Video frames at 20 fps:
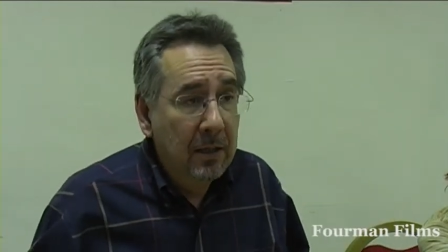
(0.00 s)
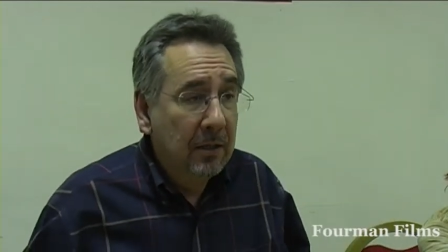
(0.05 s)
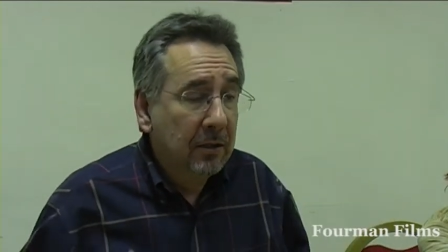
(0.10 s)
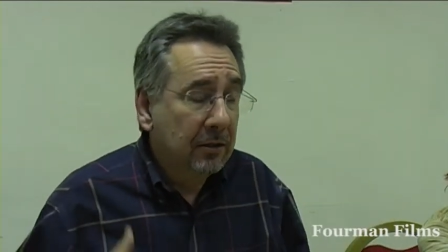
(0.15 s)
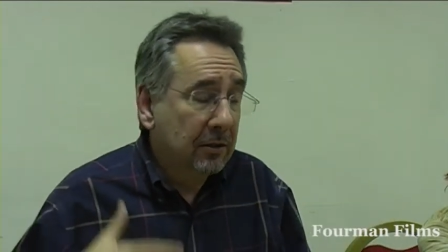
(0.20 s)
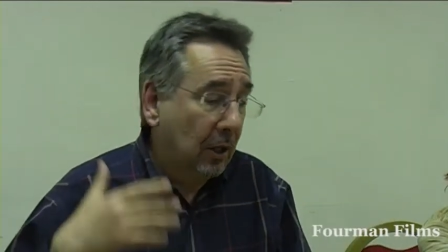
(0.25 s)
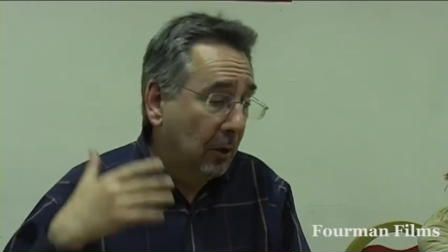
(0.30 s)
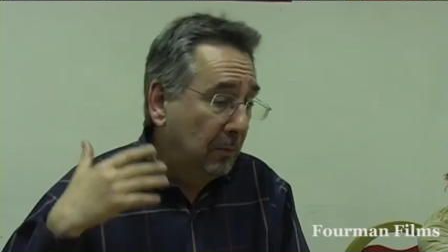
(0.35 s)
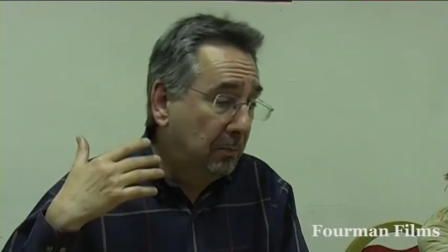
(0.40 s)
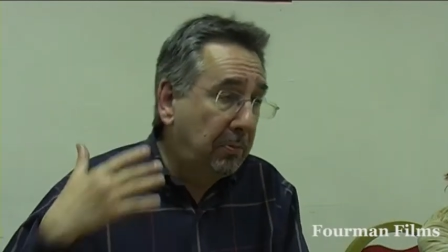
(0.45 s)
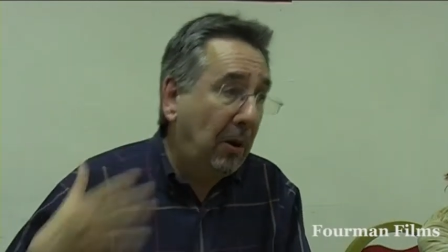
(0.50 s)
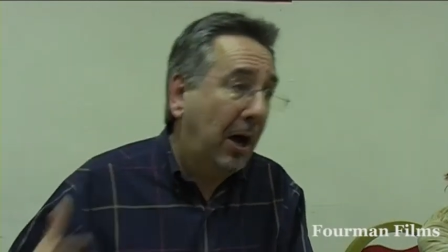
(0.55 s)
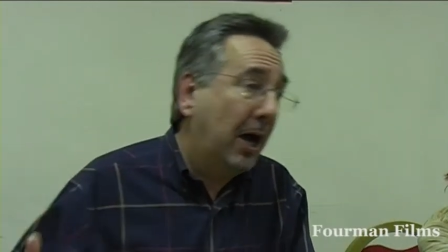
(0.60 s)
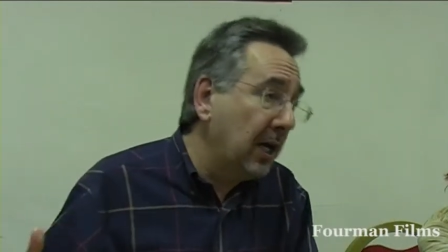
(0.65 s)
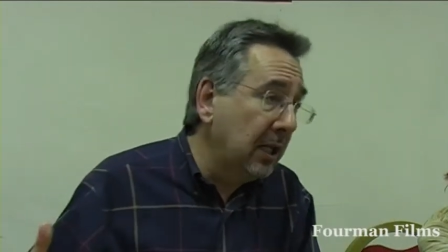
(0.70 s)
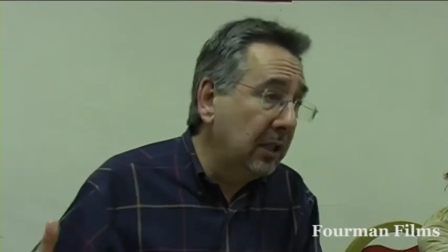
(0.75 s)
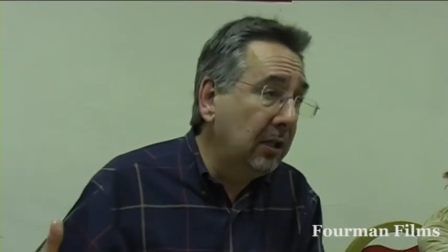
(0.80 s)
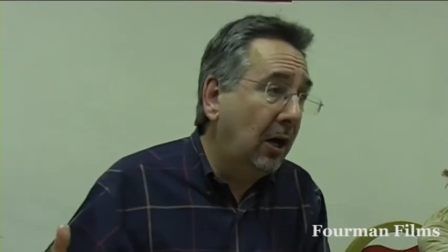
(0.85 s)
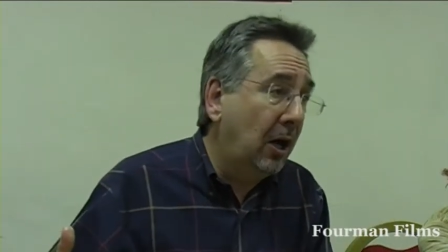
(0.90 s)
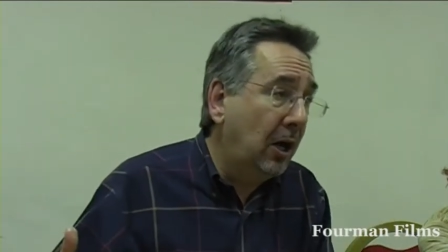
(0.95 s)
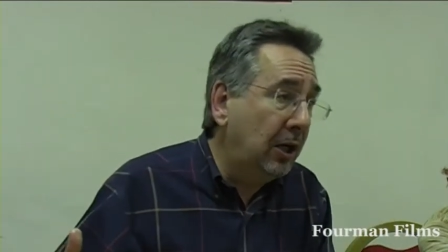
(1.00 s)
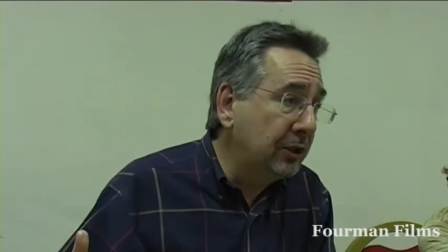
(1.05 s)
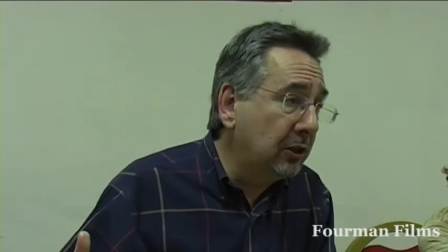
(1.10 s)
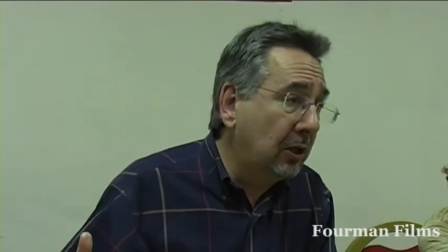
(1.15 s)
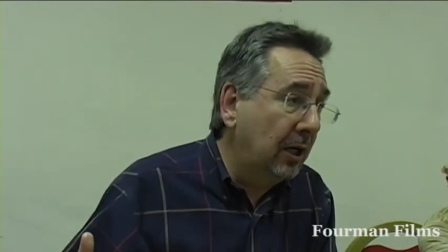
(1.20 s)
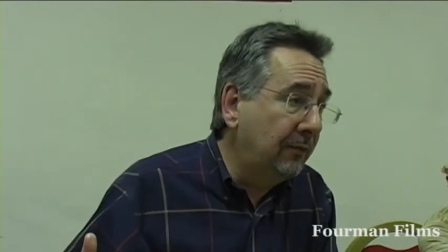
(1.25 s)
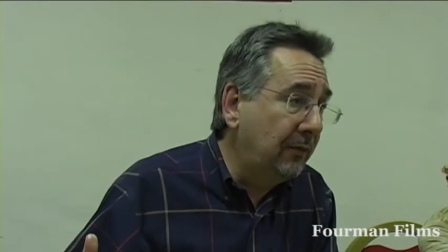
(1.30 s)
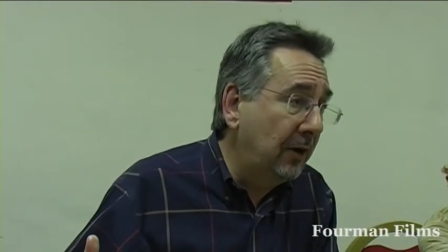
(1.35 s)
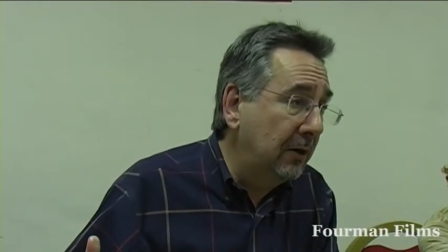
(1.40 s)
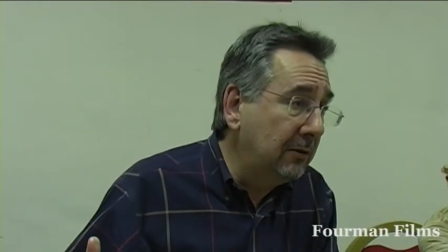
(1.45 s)
So by and large,
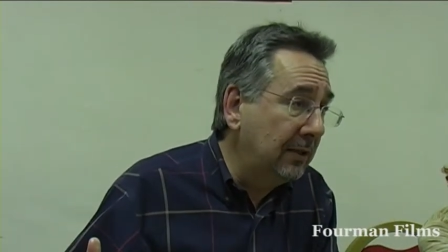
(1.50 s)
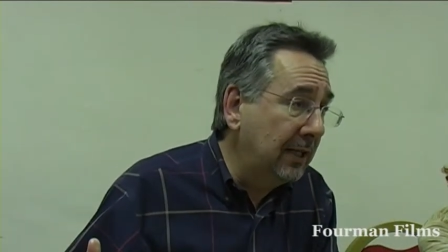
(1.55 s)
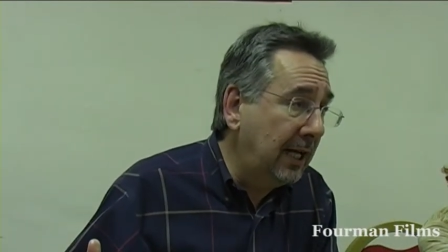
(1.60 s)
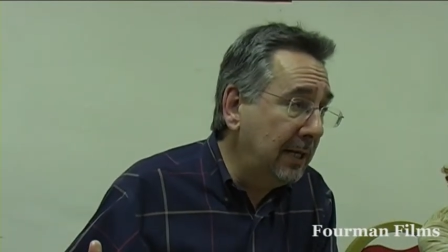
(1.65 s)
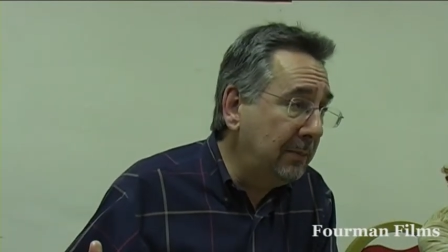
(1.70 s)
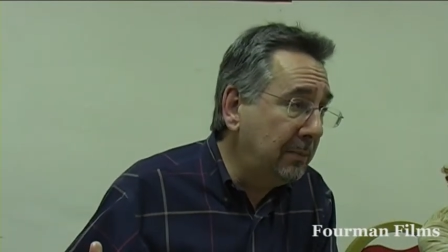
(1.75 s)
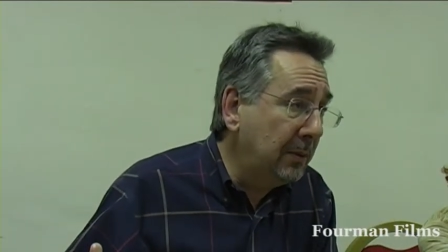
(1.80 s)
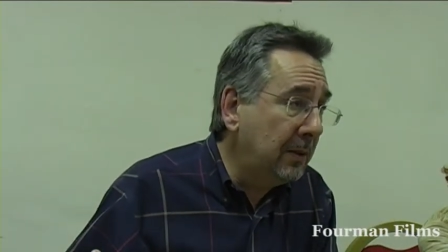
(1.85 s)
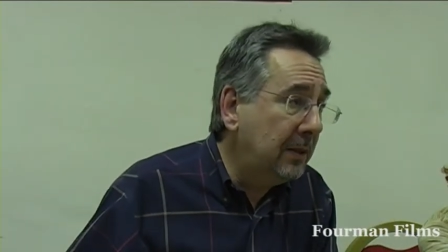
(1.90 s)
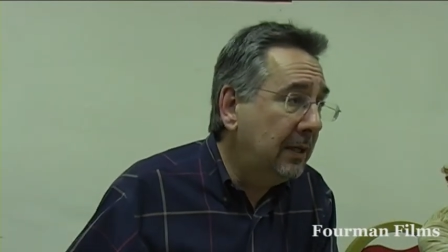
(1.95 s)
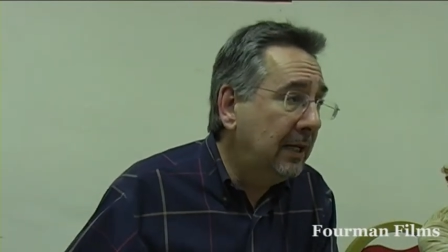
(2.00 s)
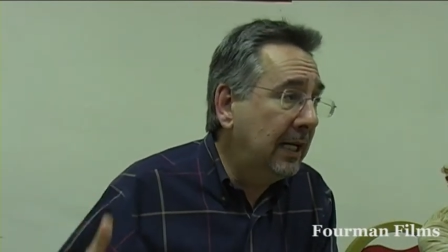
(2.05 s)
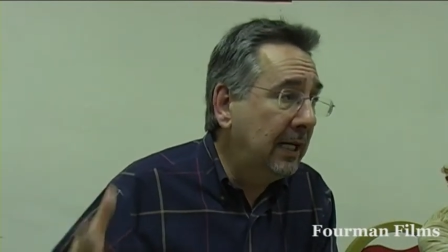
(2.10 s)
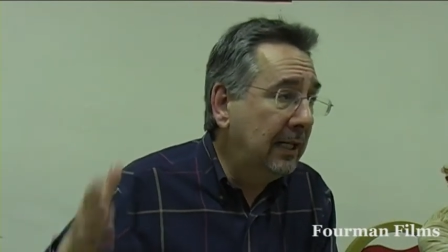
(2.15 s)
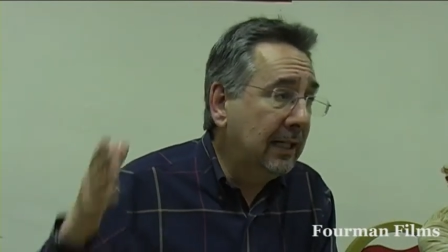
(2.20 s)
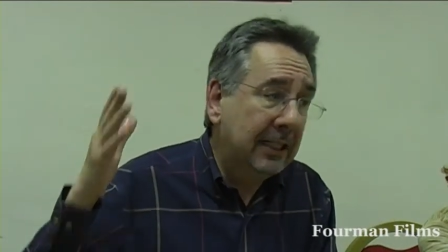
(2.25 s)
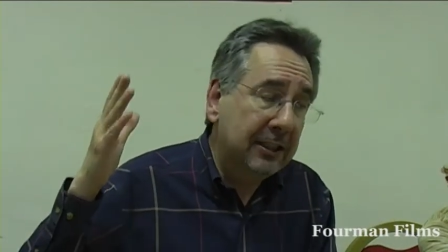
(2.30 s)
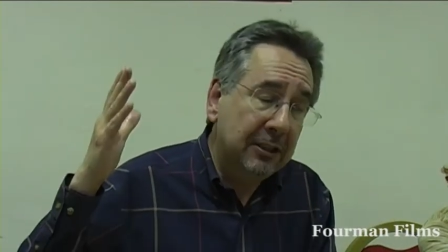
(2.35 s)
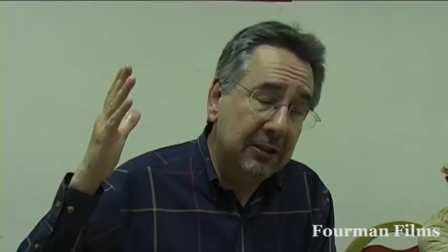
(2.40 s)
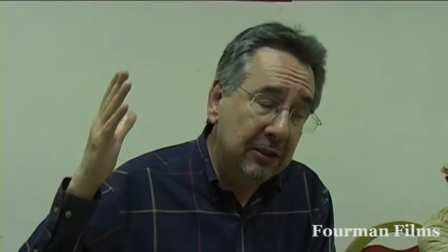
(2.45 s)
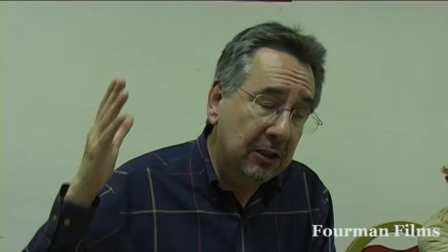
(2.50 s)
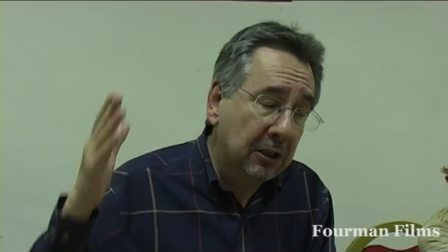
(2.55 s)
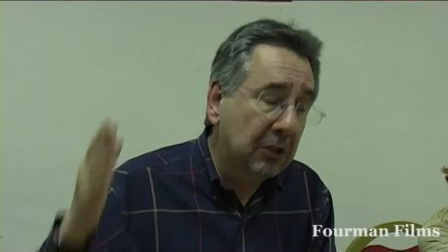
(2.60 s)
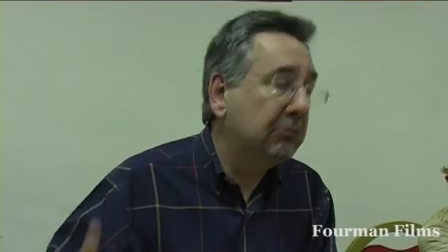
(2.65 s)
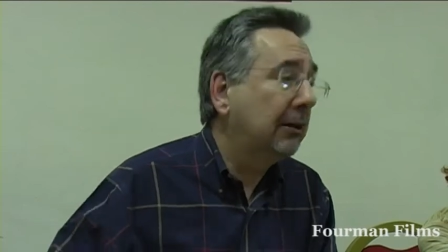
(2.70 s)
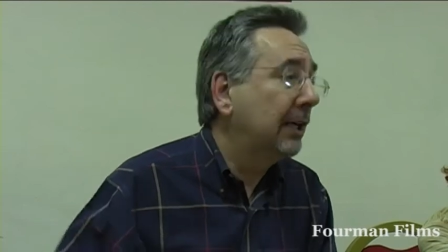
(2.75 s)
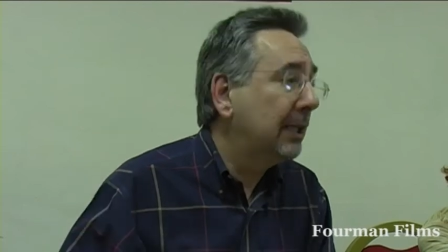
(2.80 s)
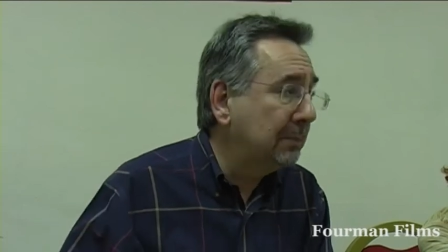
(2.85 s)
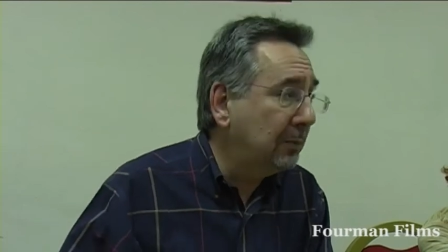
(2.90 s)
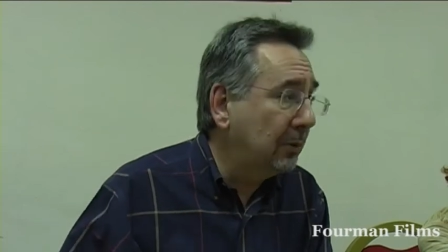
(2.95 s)
I vote Labour unless there's a
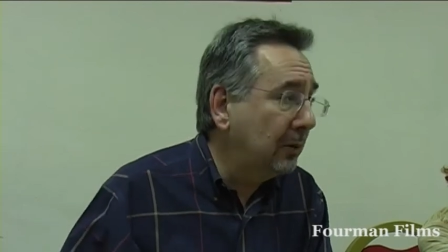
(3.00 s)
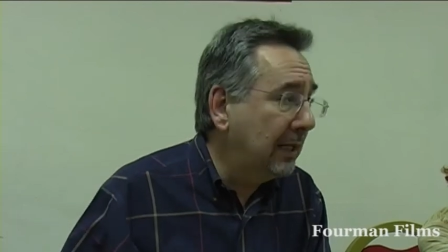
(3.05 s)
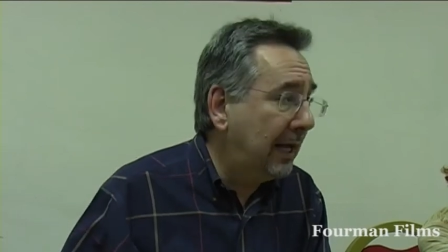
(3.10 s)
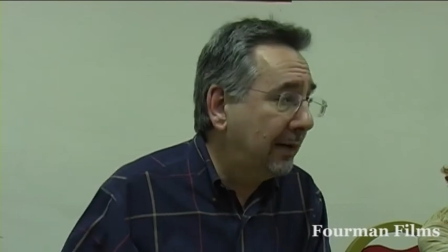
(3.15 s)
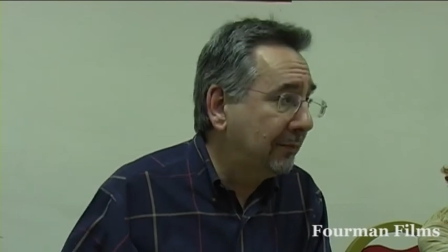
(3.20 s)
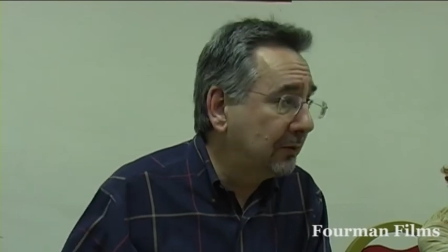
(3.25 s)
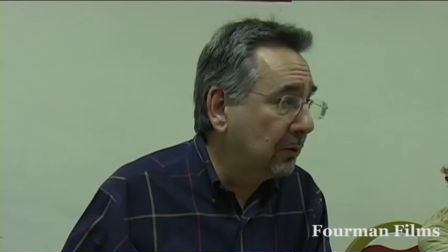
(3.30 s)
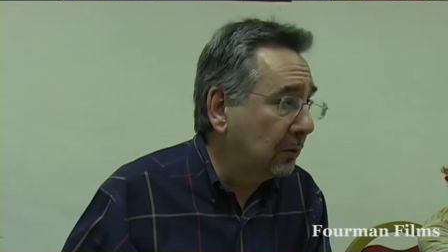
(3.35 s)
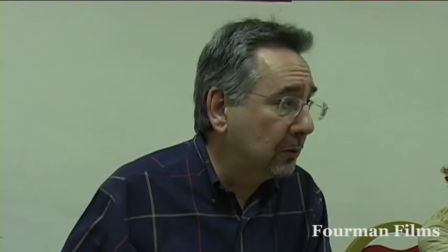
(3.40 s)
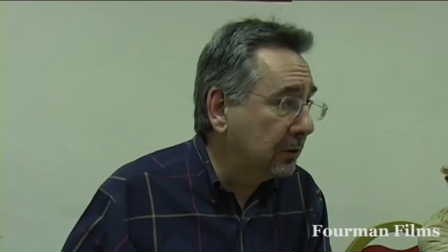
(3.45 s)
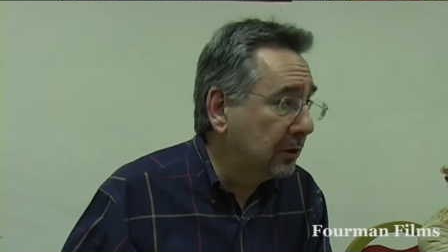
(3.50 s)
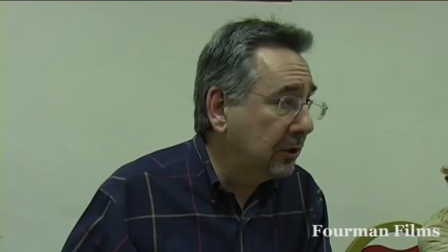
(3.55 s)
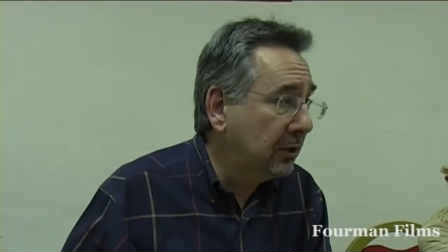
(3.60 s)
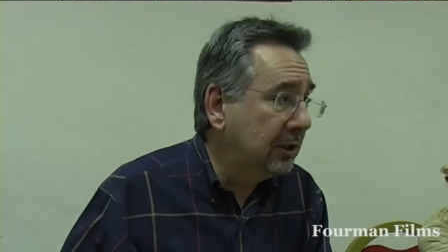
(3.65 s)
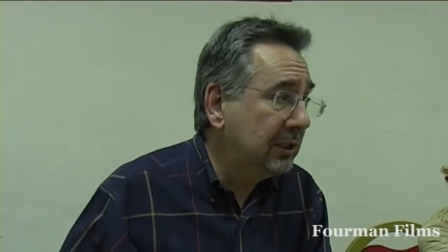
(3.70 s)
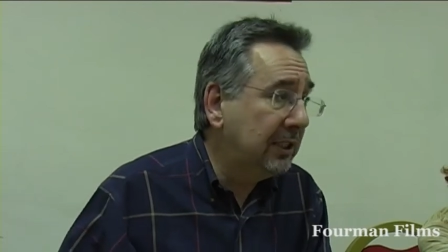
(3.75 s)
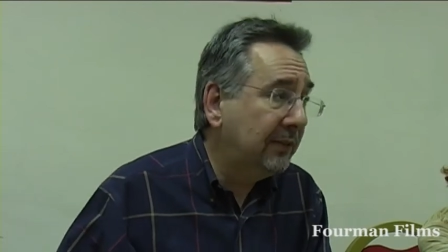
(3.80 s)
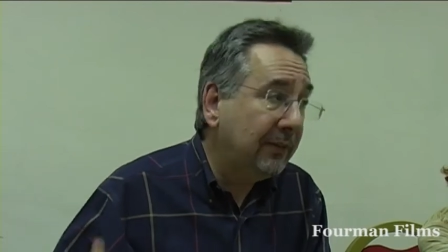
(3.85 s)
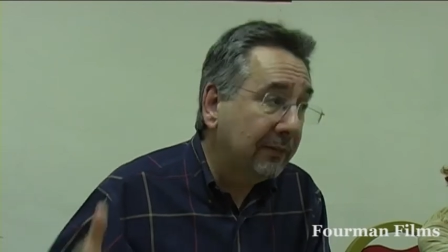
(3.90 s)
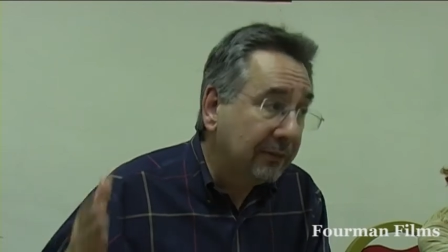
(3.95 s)
credible left alternative.